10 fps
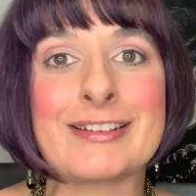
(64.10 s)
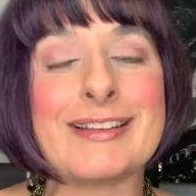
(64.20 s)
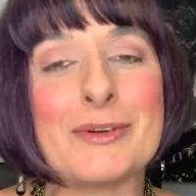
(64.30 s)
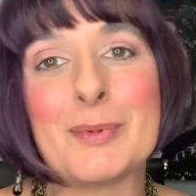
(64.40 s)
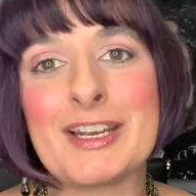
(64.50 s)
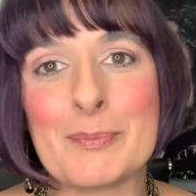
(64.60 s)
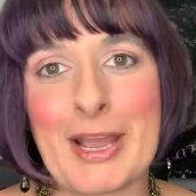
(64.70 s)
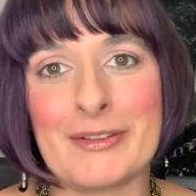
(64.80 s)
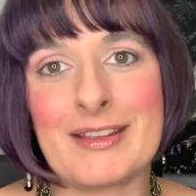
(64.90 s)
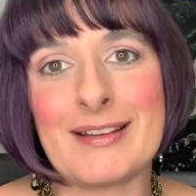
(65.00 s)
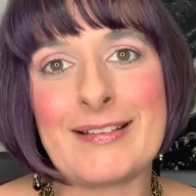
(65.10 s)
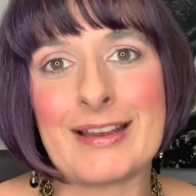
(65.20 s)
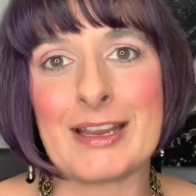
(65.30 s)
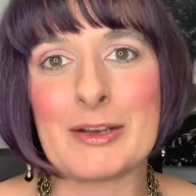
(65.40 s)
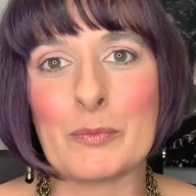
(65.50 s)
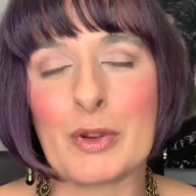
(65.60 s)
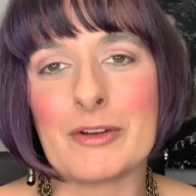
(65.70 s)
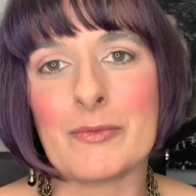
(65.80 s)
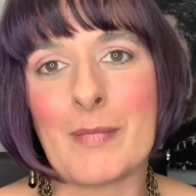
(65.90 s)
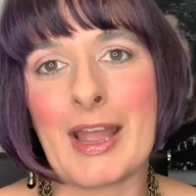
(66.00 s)
a little bit about this in one
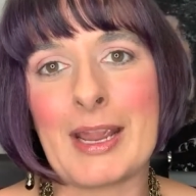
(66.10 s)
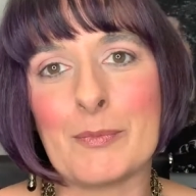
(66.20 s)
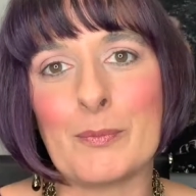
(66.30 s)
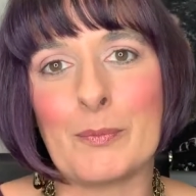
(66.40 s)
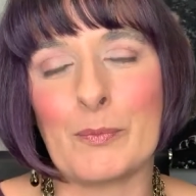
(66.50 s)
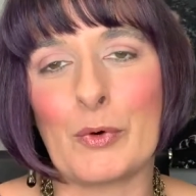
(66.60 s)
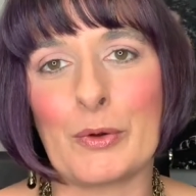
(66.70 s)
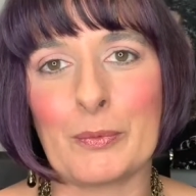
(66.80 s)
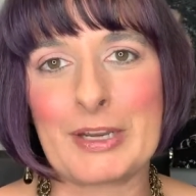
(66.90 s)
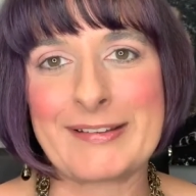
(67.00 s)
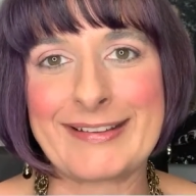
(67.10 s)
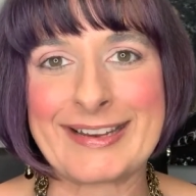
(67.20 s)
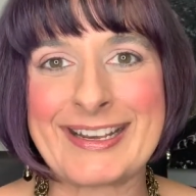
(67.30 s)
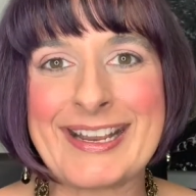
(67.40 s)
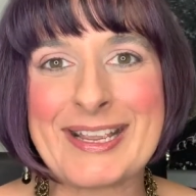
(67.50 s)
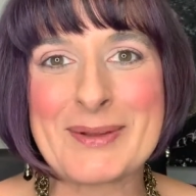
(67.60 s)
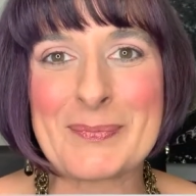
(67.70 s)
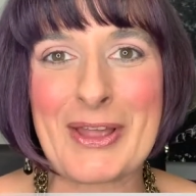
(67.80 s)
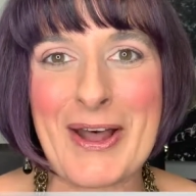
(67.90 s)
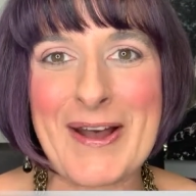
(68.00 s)
of my more recent
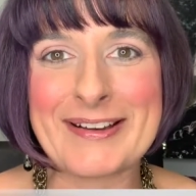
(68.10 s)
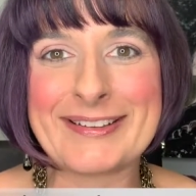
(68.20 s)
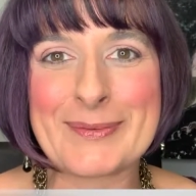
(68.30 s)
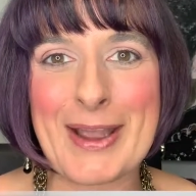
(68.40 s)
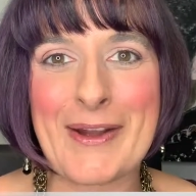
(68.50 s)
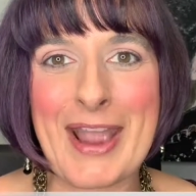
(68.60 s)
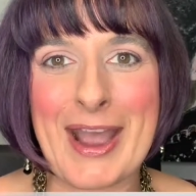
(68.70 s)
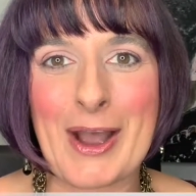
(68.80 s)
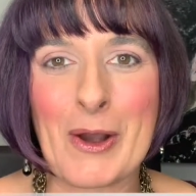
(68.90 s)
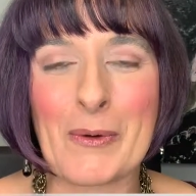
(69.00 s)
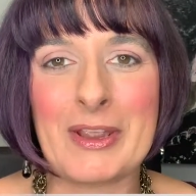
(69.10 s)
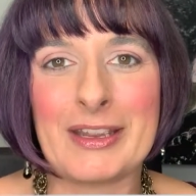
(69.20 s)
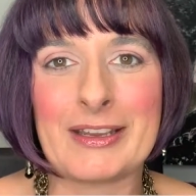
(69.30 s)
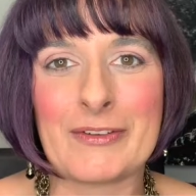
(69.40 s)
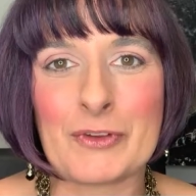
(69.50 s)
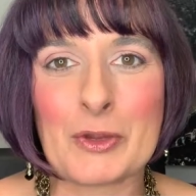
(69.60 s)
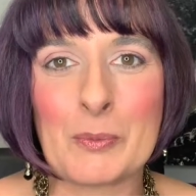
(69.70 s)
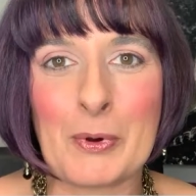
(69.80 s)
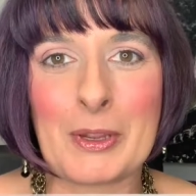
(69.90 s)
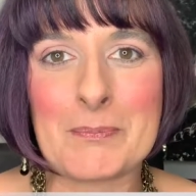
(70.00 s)
blogs about how if you
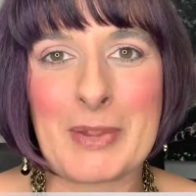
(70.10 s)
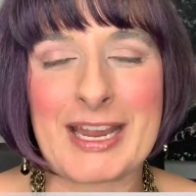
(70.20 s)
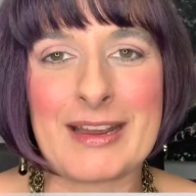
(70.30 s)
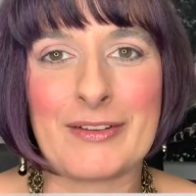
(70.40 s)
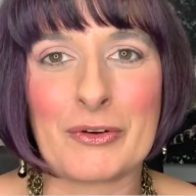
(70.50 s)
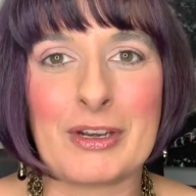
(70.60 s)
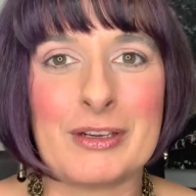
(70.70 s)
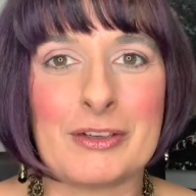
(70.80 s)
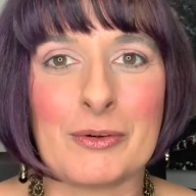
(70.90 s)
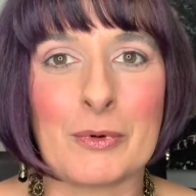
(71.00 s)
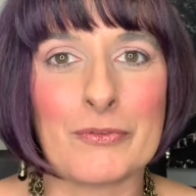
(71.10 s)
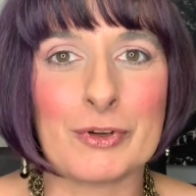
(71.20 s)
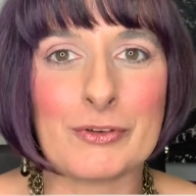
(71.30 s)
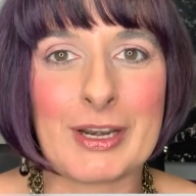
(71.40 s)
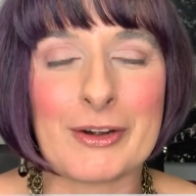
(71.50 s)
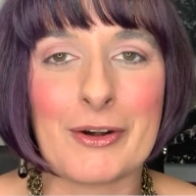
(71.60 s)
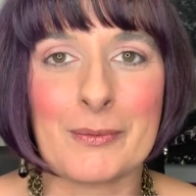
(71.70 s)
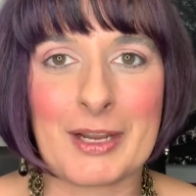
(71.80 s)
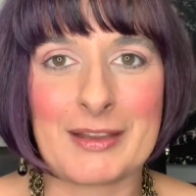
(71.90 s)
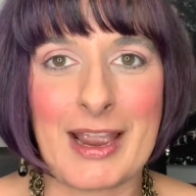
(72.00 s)
put baking soda in your refrigerator
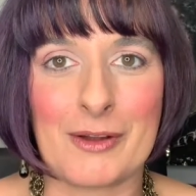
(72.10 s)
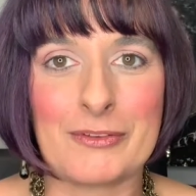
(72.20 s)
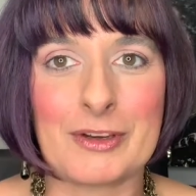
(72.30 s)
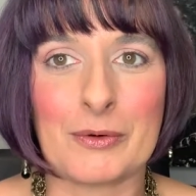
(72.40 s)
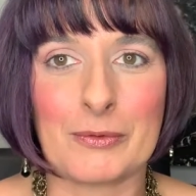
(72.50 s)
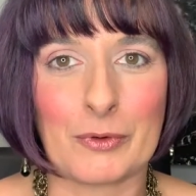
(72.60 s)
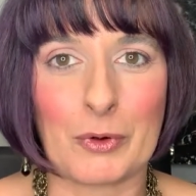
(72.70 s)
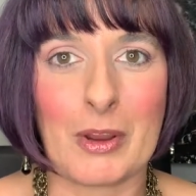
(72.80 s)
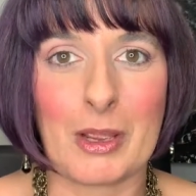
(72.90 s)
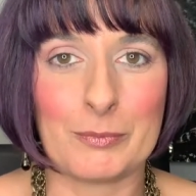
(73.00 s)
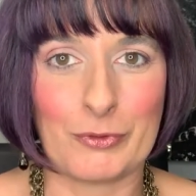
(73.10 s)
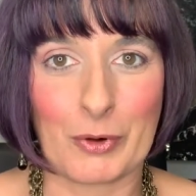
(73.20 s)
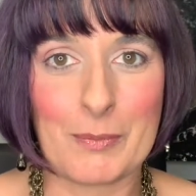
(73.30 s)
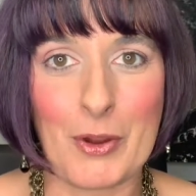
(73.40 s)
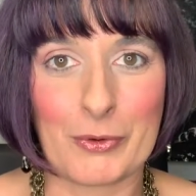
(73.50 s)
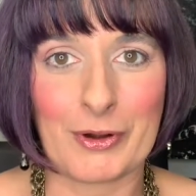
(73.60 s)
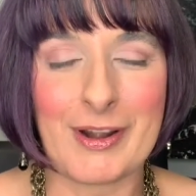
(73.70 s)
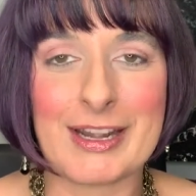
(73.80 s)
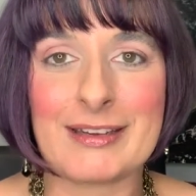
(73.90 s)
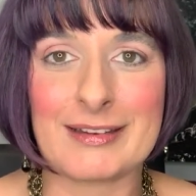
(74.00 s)
around the house, it'll absorb odor,
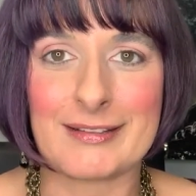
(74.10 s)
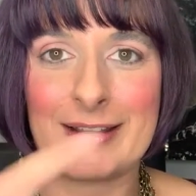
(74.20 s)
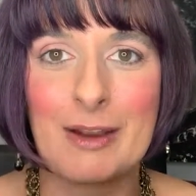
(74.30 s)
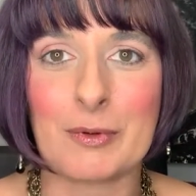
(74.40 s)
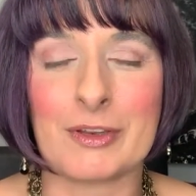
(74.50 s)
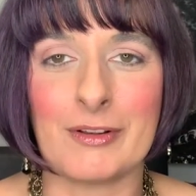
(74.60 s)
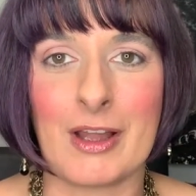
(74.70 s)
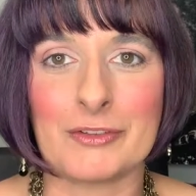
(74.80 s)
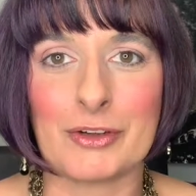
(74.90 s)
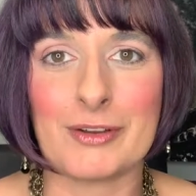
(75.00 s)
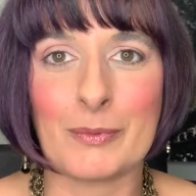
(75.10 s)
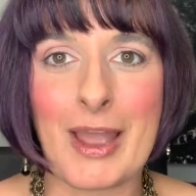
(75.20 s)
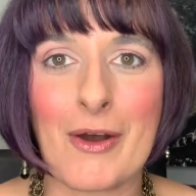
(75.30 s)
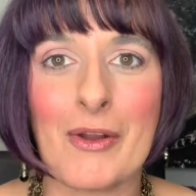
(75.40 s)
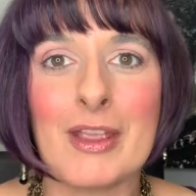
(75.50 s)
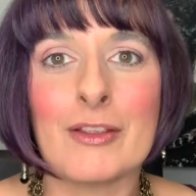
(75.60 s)
and it does that with your laundry as well.